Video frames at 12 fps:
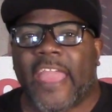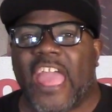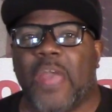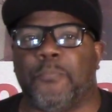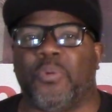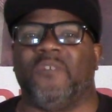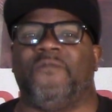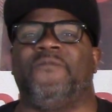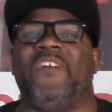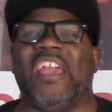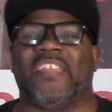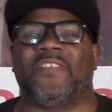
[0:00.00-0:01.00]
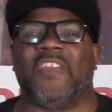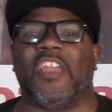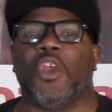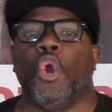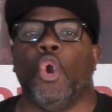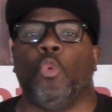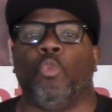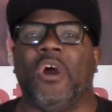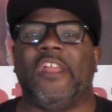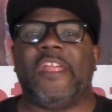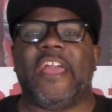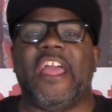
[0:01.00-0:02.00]
and perfecting
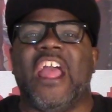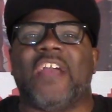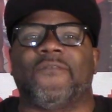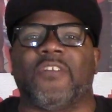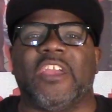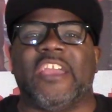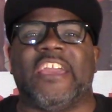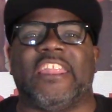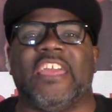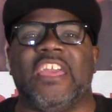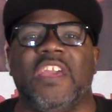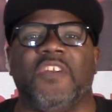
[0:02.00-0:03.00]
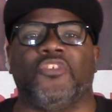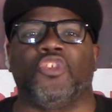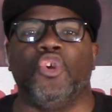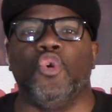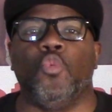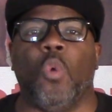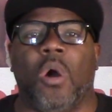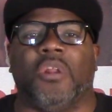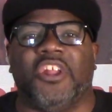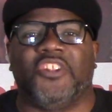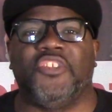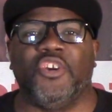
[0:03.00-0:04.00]
whatever it is you want
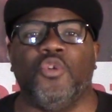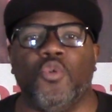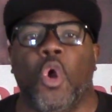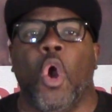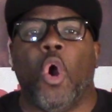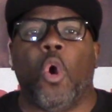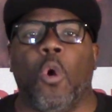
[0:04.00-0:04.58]
to do